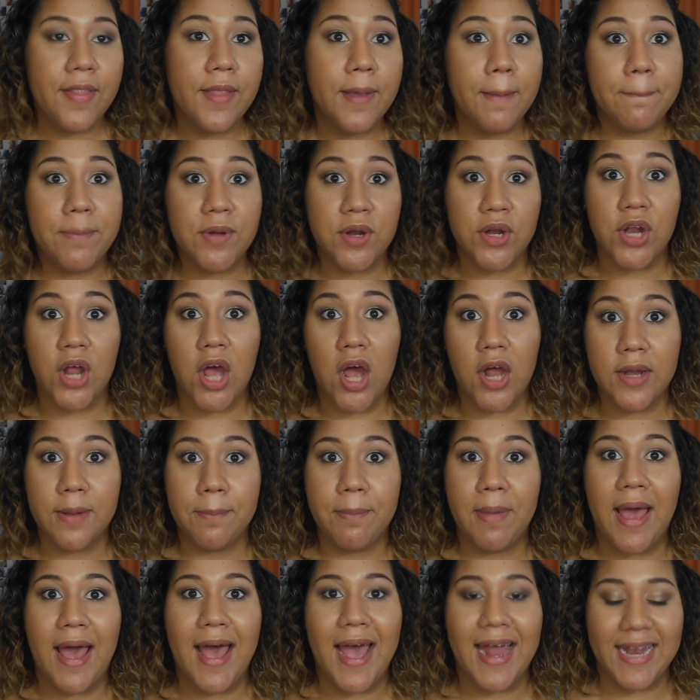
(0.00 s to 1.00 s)
and then put it
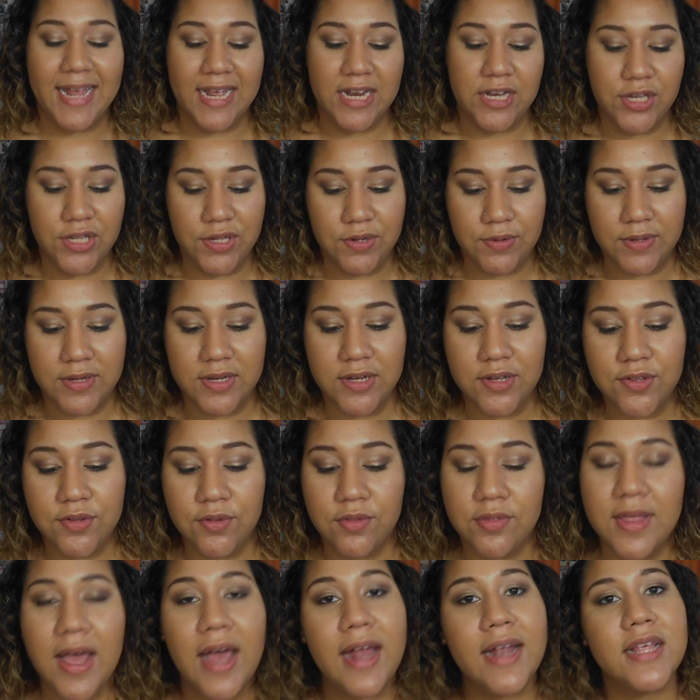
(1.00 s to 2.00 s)
on a pad and use
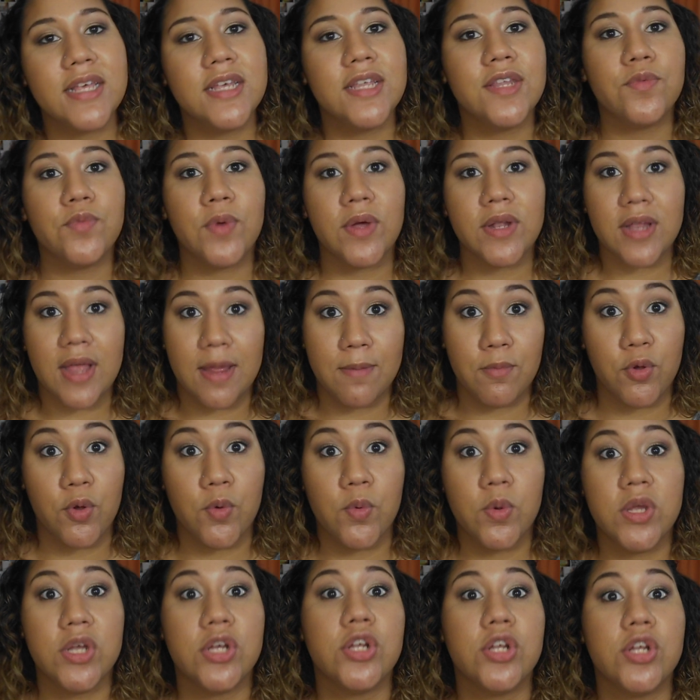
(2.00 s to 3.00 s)
it. So that is what
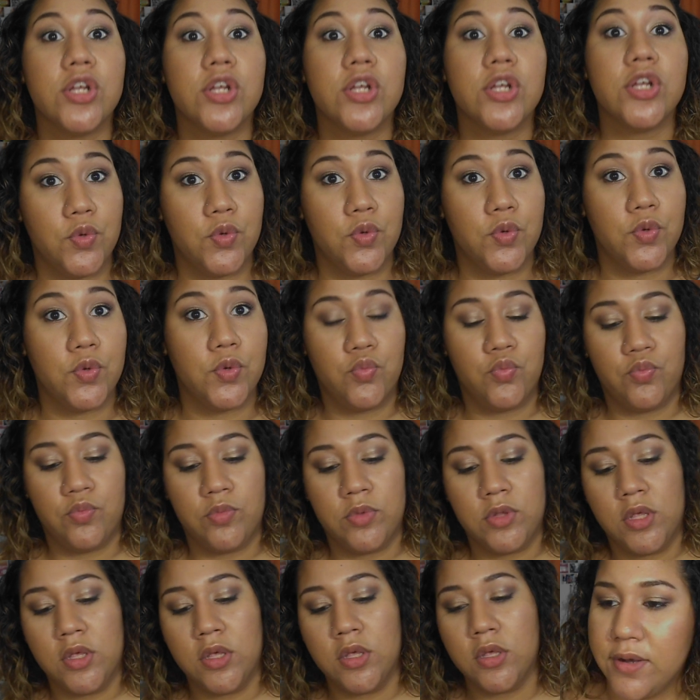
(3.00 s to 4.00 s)
I'm going to do.
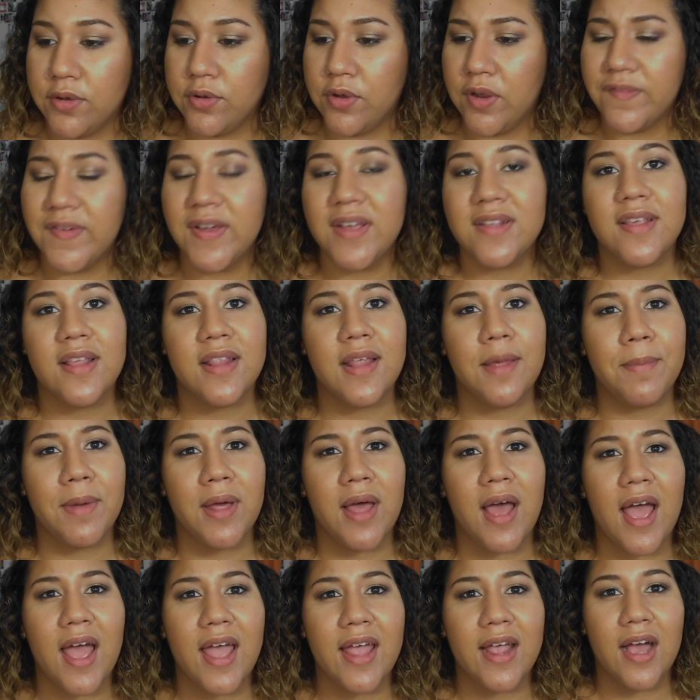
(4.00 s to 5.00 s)
And I don't know if I said
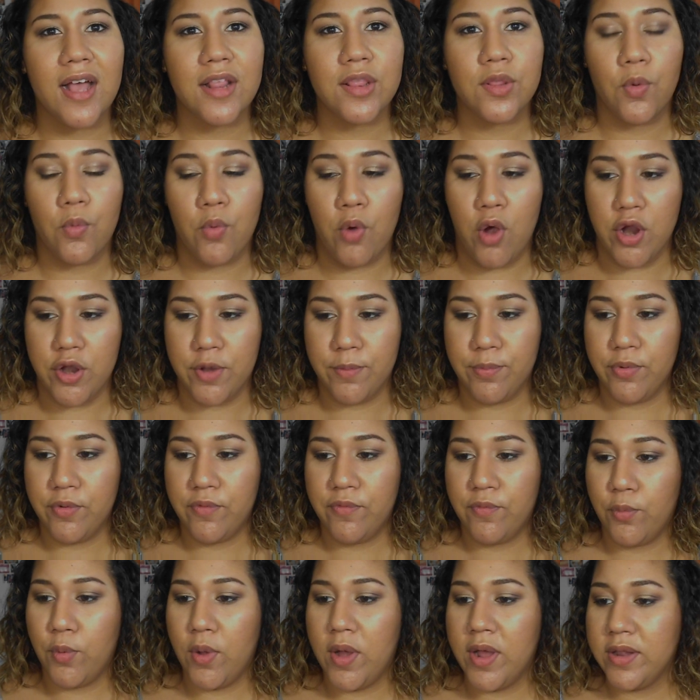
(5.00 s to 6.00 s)
that, but I got the
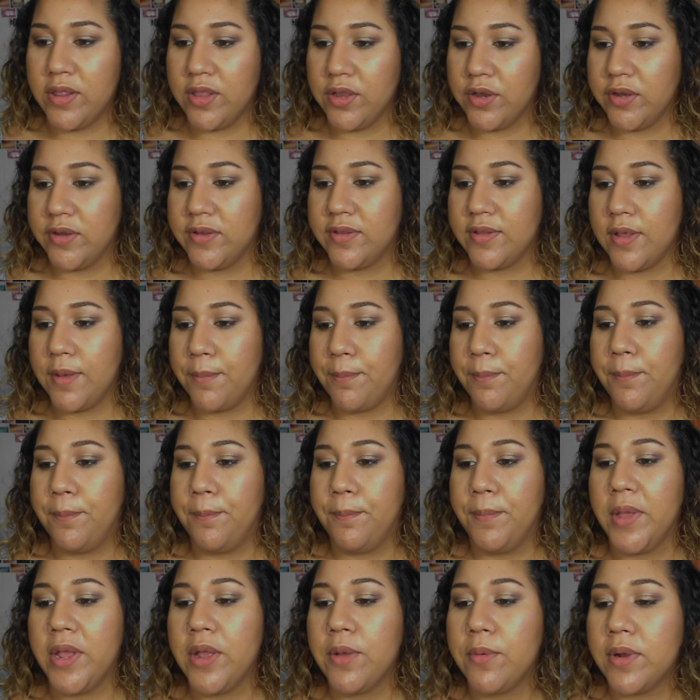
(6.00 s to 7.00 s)
waterproof one. There's
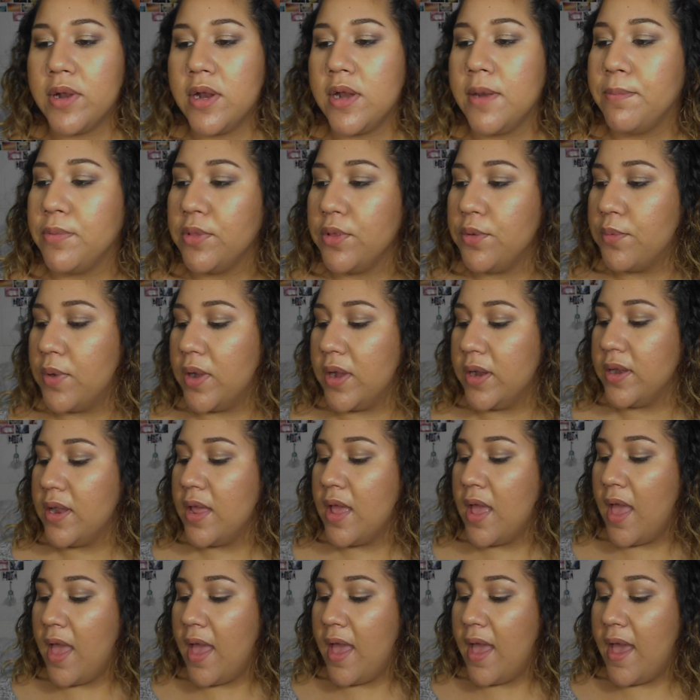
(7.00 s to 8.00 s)
a pink one and a blue
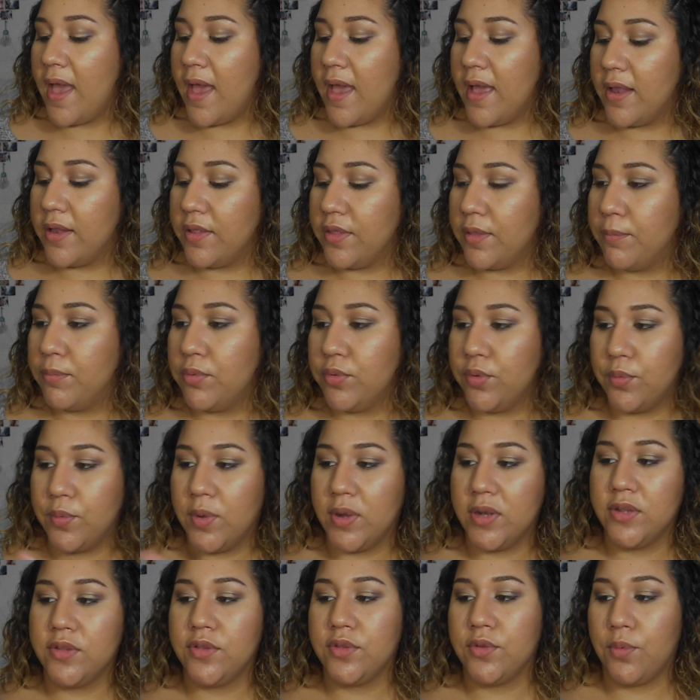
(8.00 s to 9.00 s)
one, and the
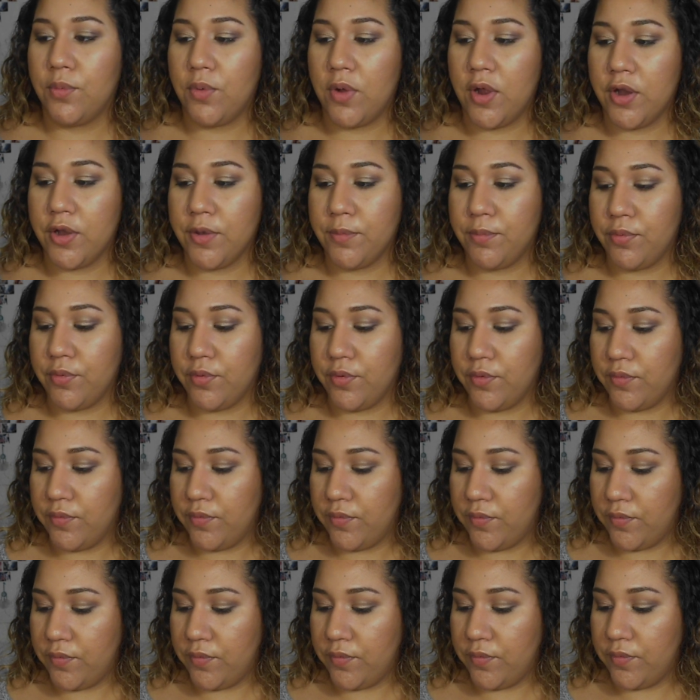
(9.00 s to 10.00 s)
blue one is the
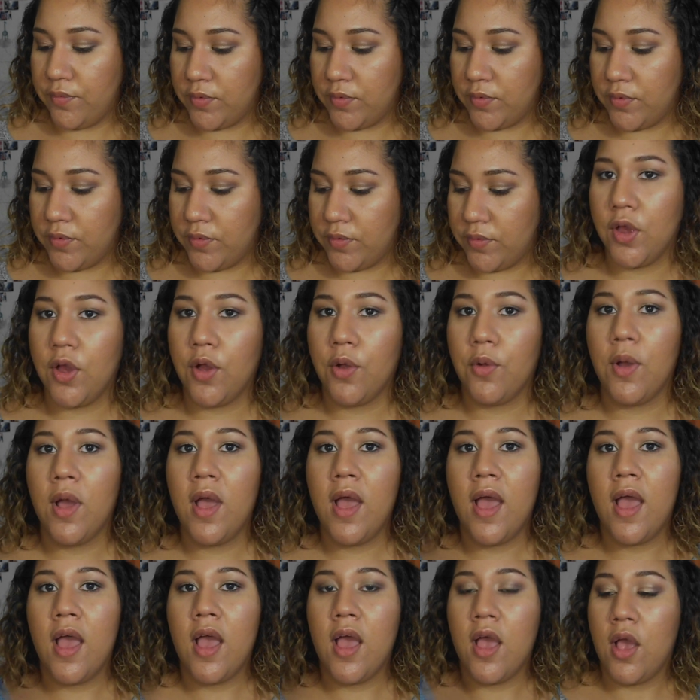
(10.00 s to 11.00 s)
waterproof.
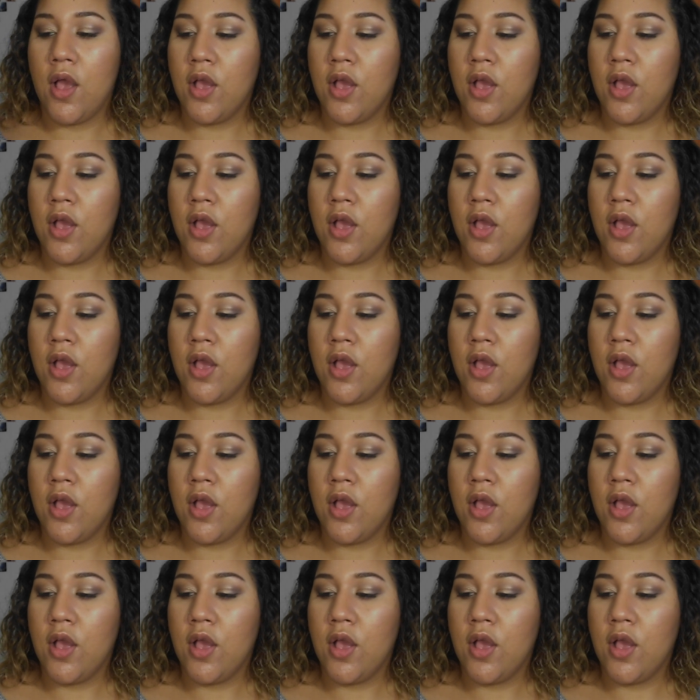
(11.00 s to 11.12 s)
So